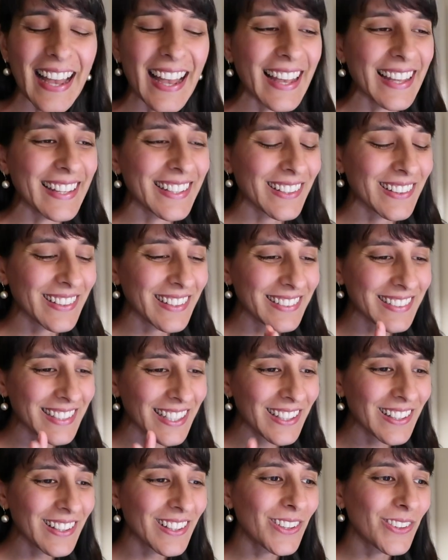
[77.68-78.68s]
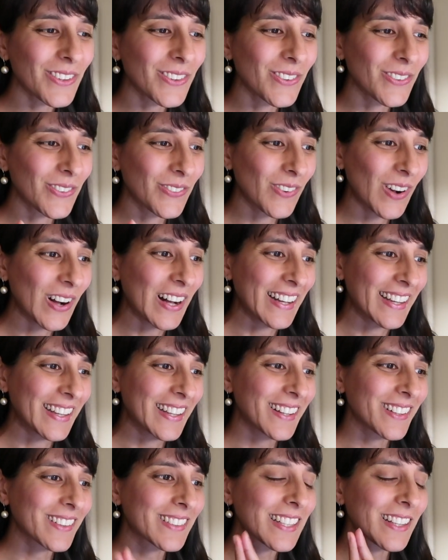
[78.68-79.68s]
And I'll tell you
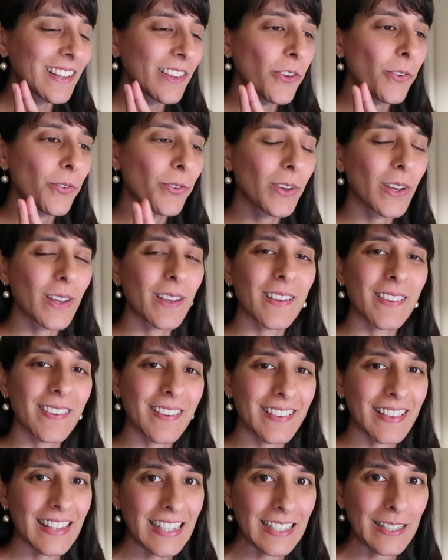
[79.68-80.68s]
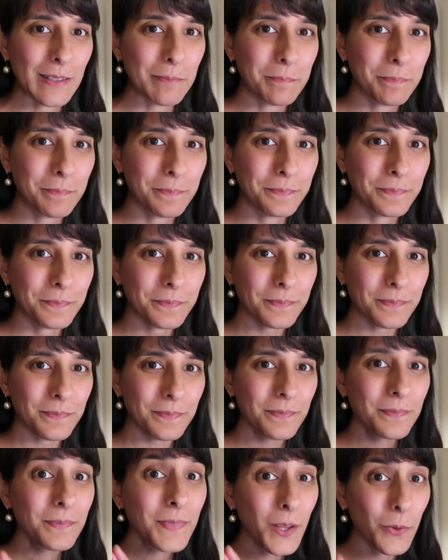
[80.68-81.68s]
why. I'll tell you firstly
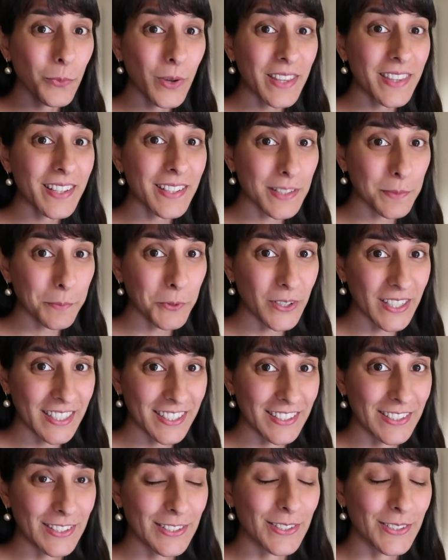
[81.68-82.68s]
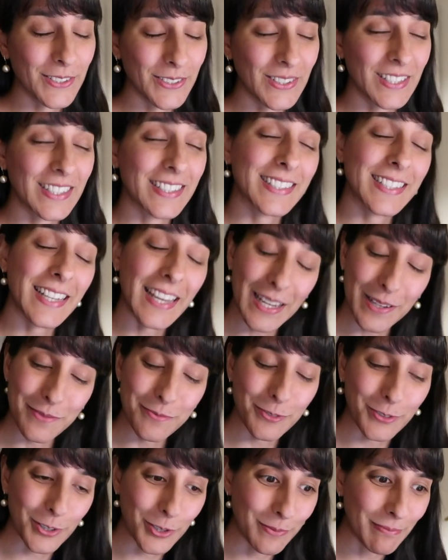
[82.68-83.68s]
where the inspiration to do this
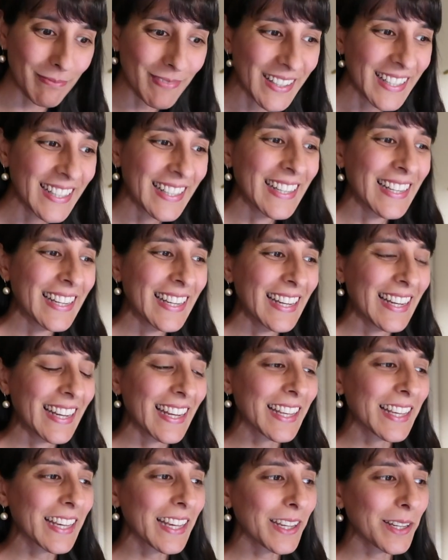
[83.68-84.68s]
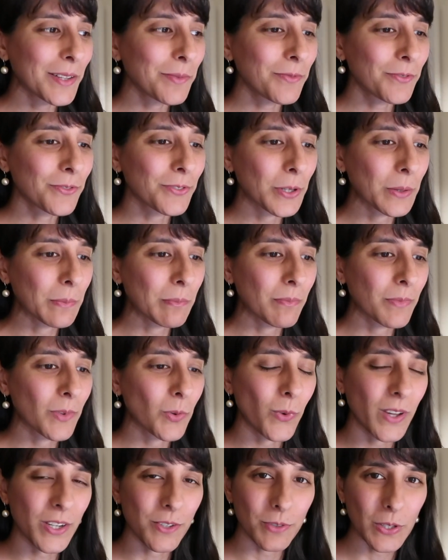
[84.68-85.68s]
came from. It came
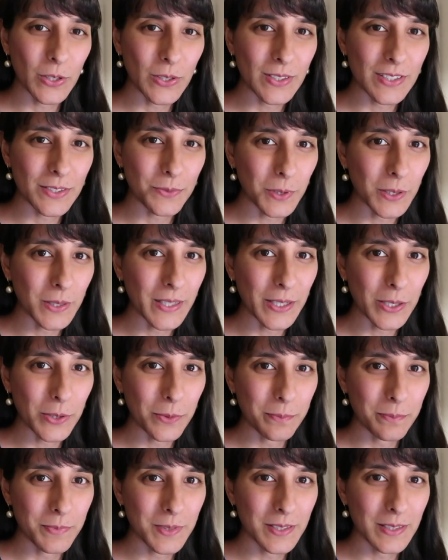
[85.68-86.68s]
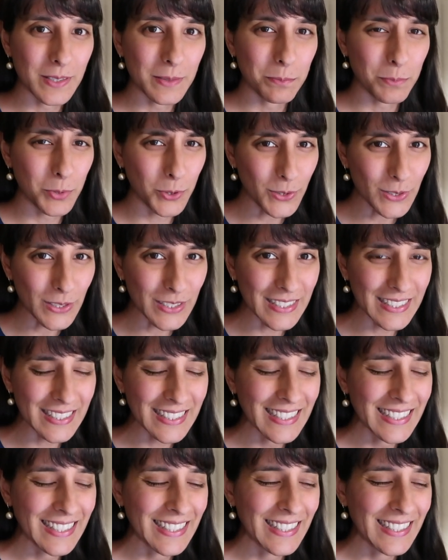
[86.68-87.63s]
from one of Ernst Wilhelm's books,